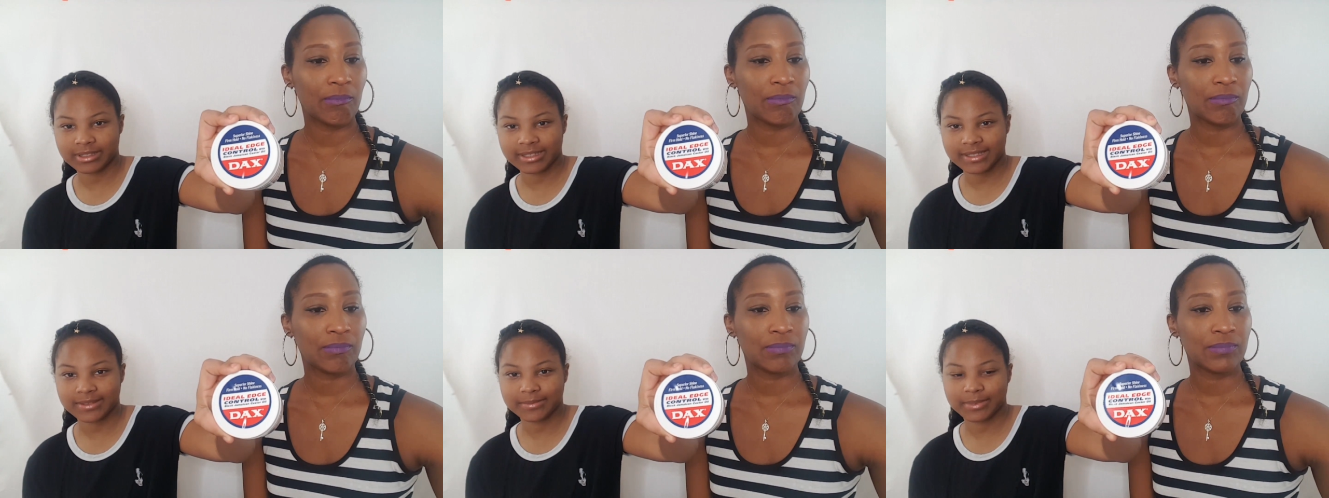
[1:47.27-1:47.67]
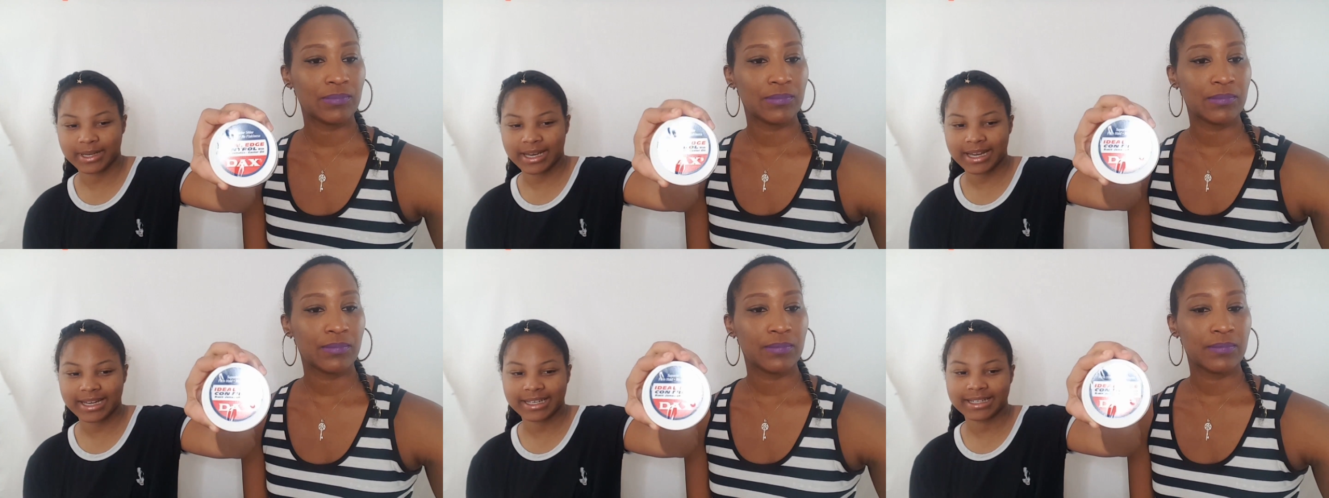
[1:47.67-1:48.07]
Speaker 1: It's
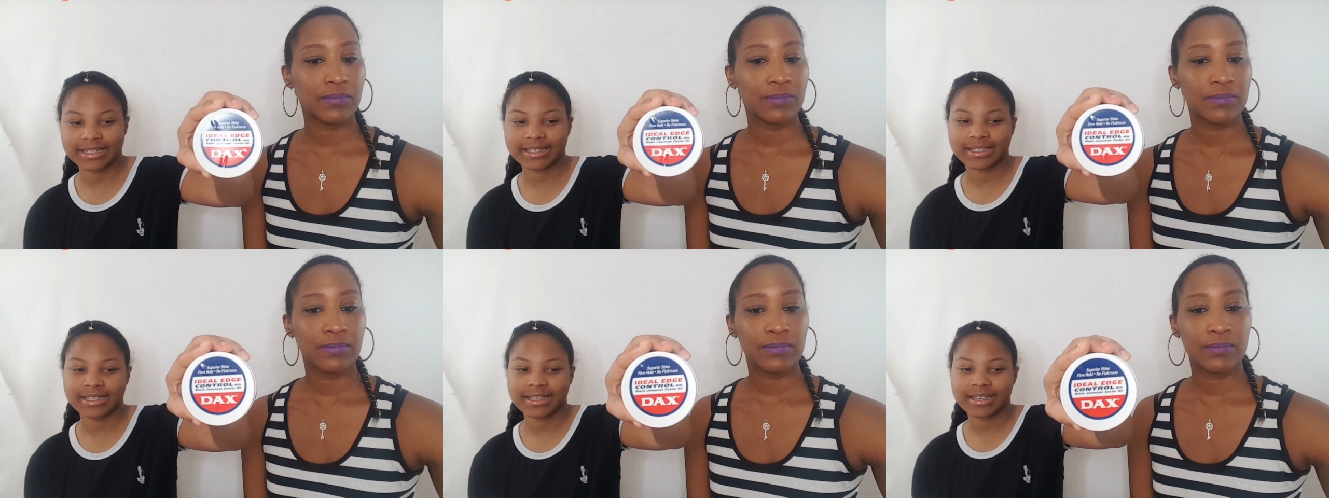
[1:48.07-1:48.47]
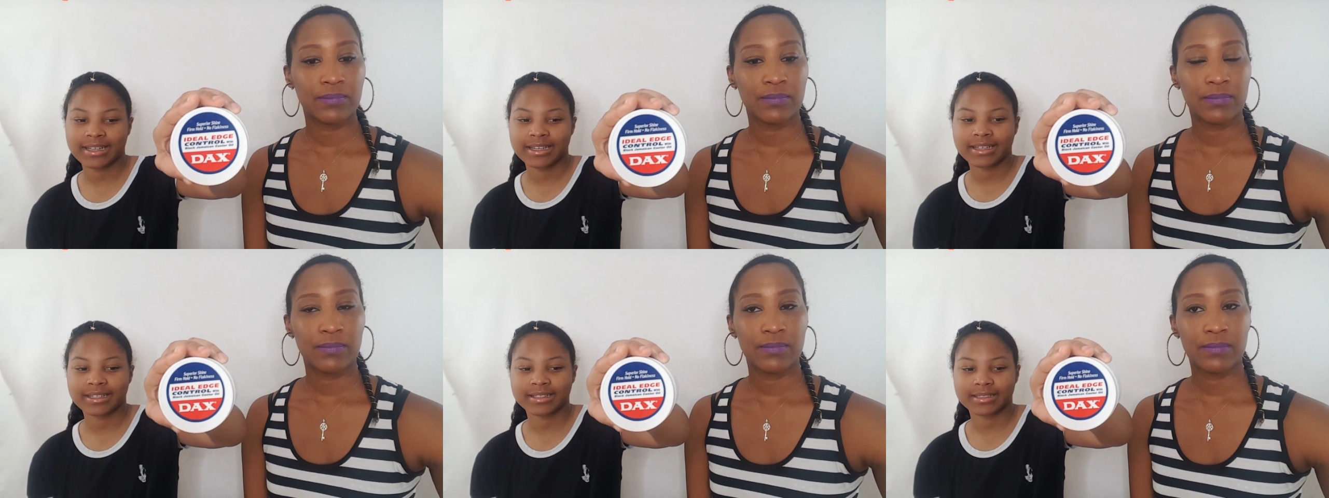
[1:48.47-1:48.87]
by
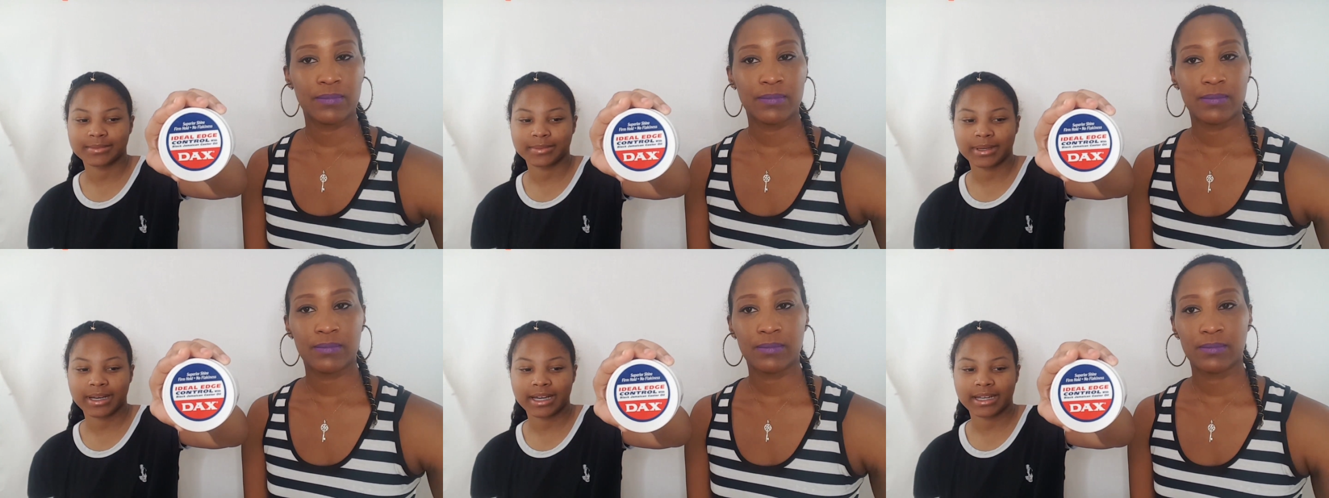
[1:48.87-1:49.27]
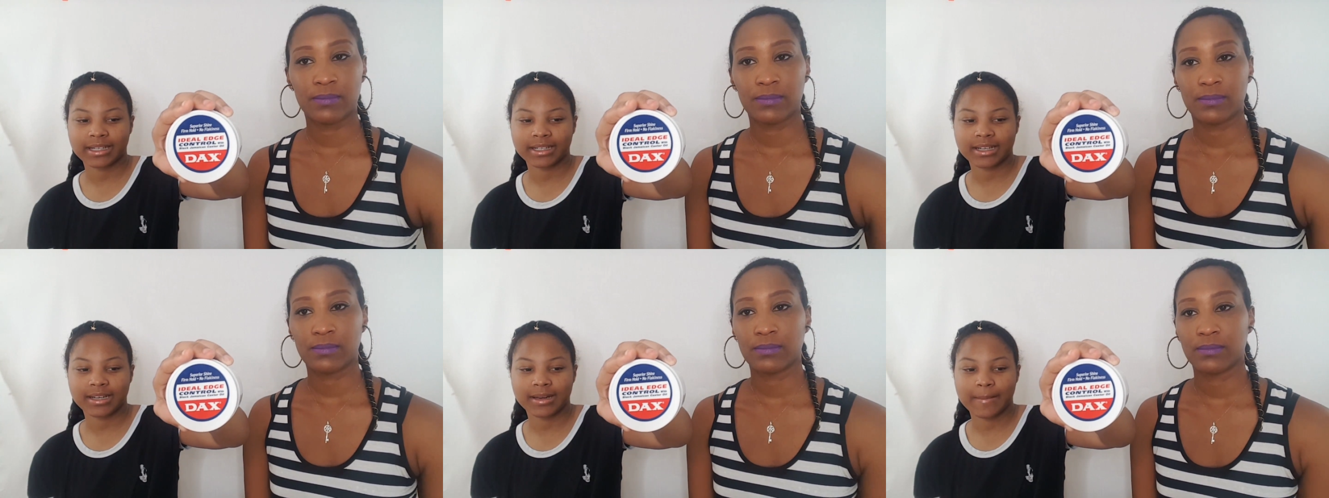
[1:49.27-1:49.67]
it's
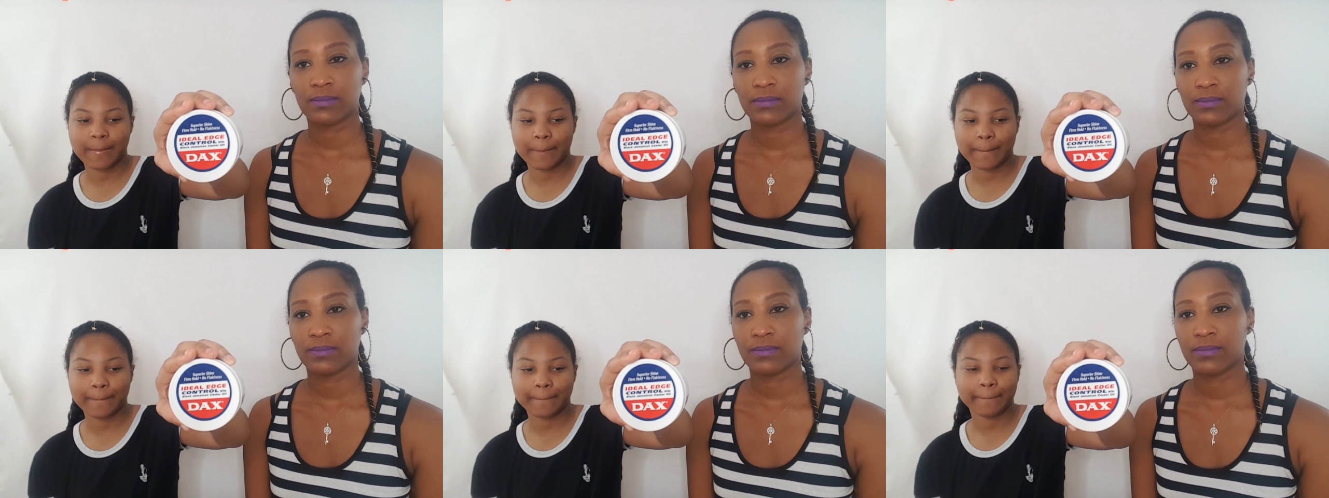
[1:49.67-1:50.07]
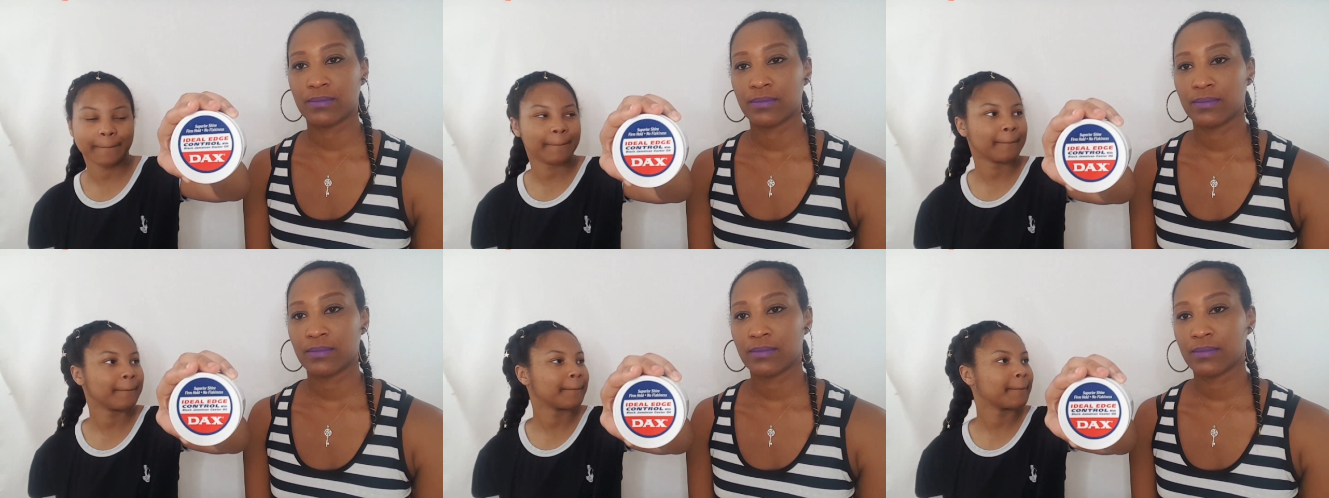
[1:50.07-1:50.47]
by um
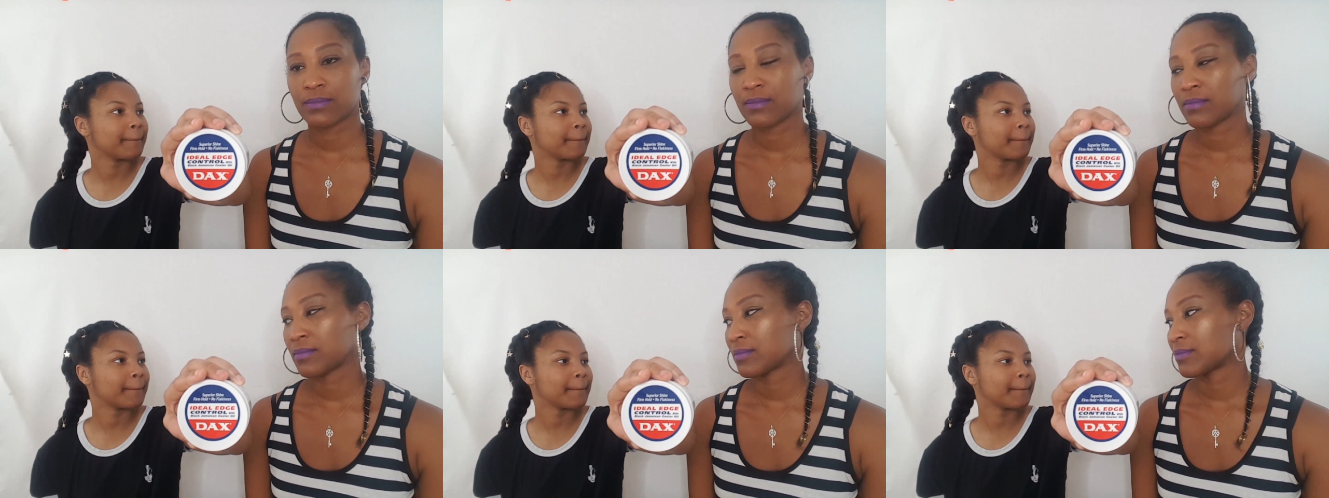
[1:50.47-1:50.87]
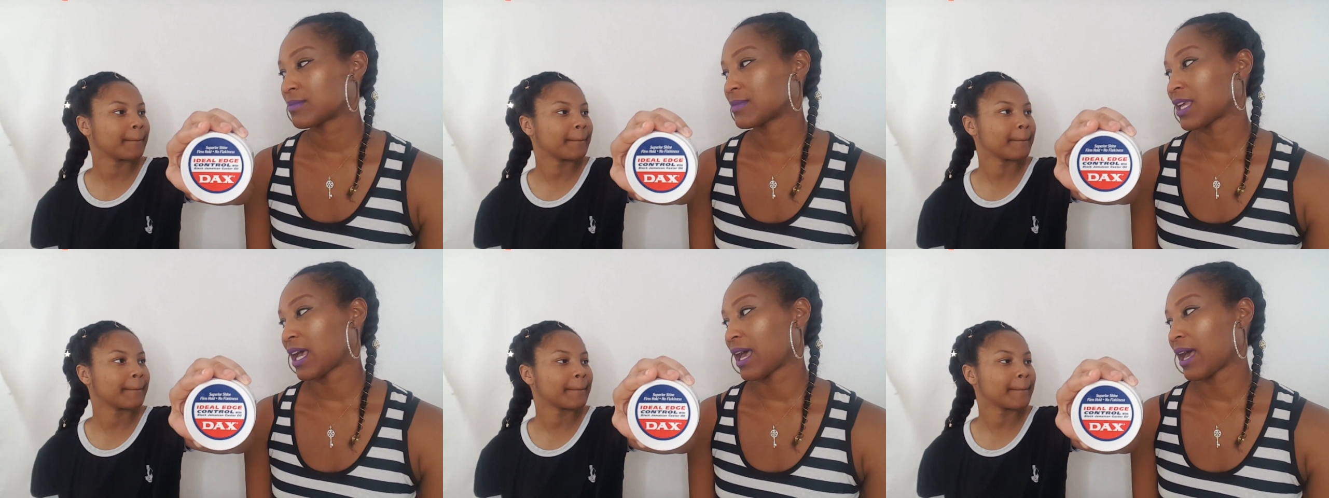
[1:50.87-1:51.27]

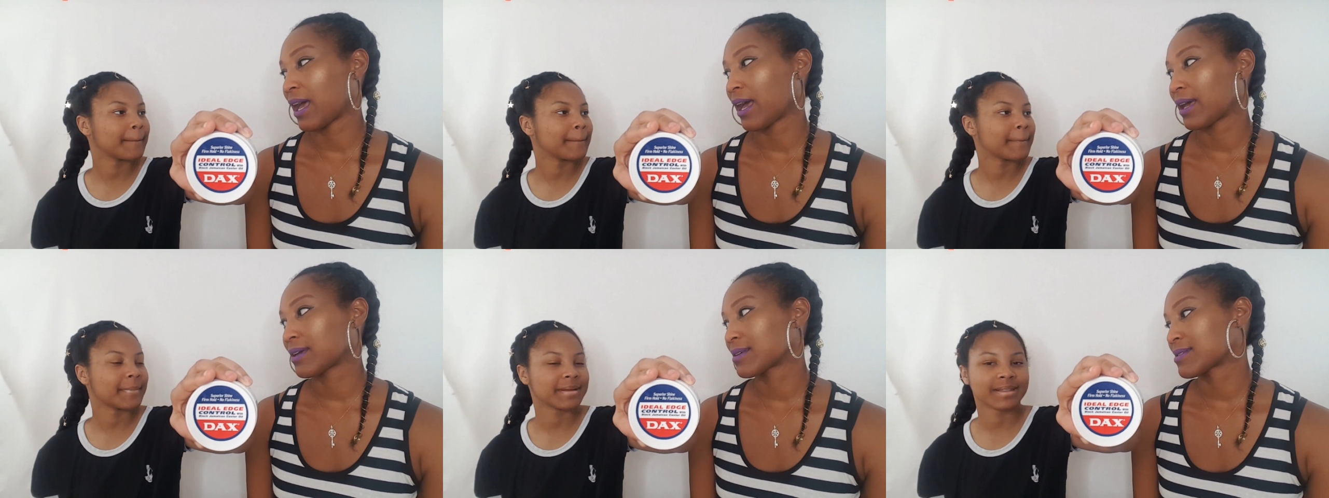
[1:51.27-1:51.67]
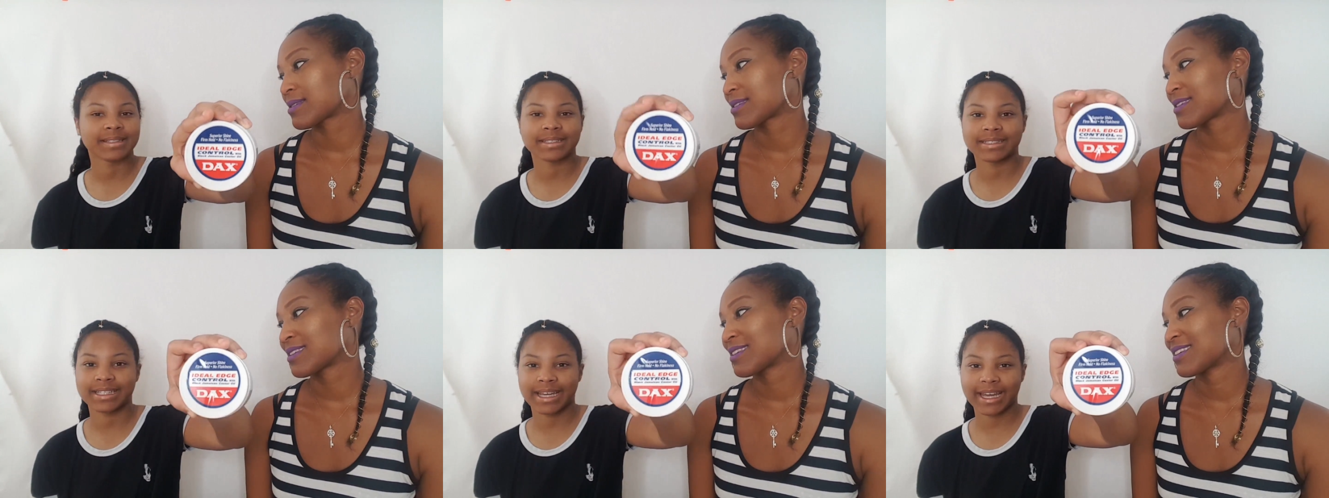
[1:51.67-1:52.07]
Dax.
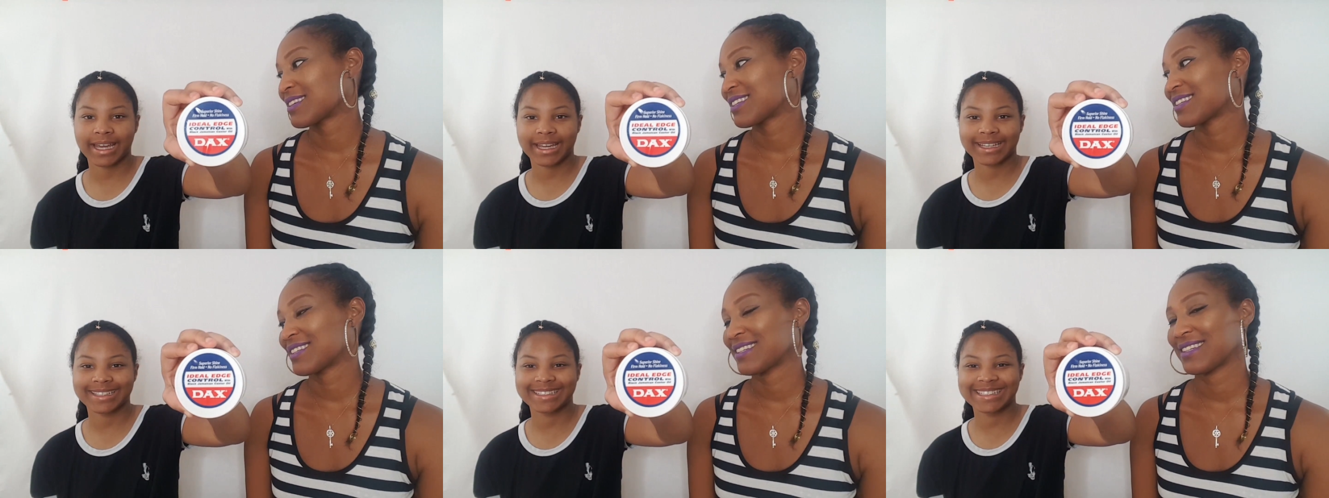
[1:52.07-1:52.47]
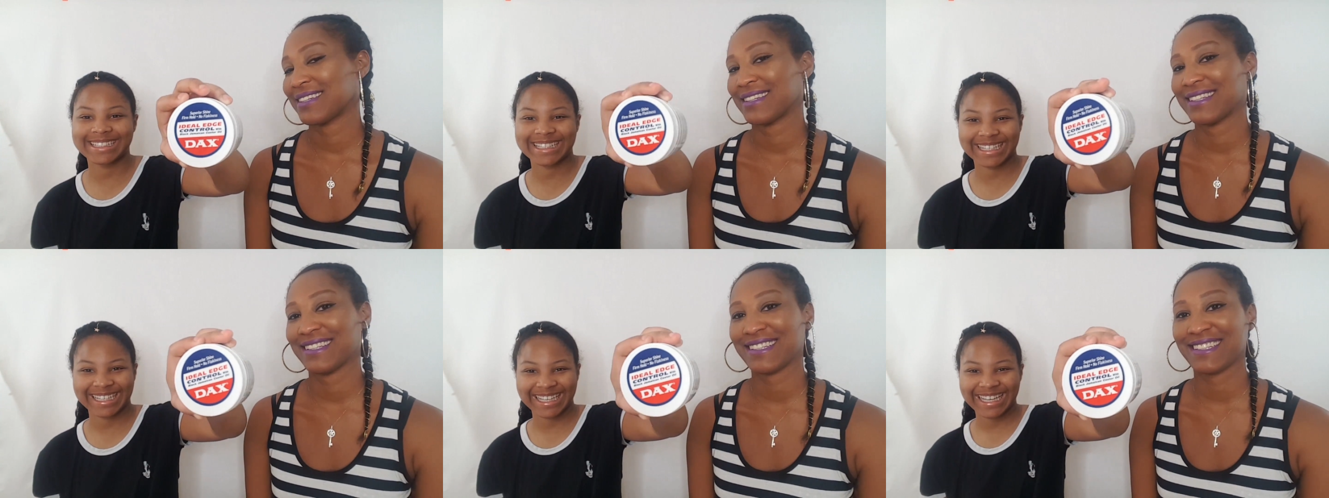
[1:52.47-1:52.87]
Dax.